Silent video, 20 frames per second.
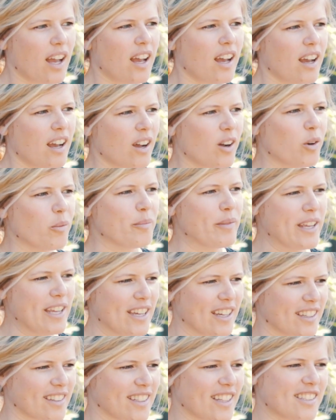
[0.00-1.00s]
Oh
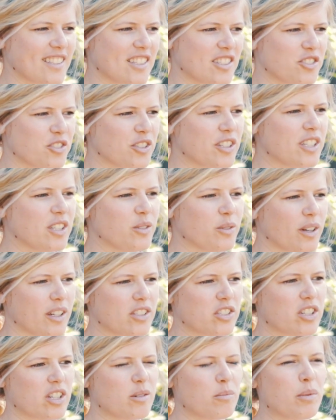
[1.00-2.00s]
man, that's a tricky
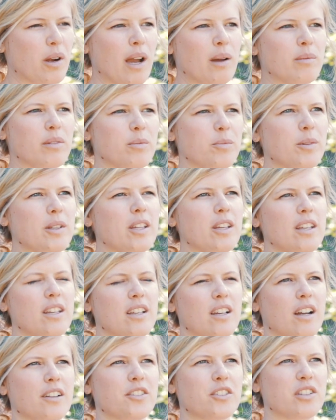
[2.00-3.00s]
question.
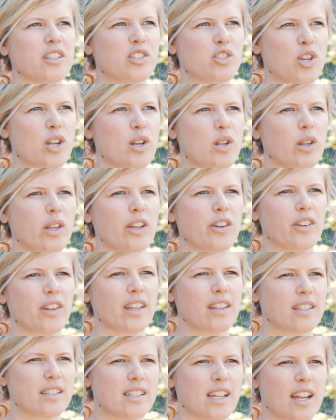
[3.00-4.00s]
Probably under the chandelier,
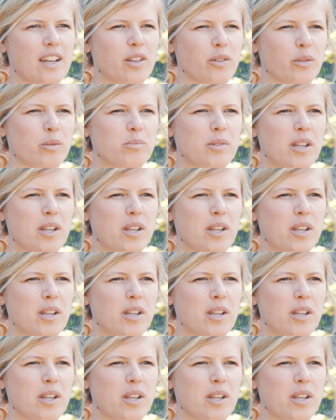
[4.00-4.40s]
like the dining room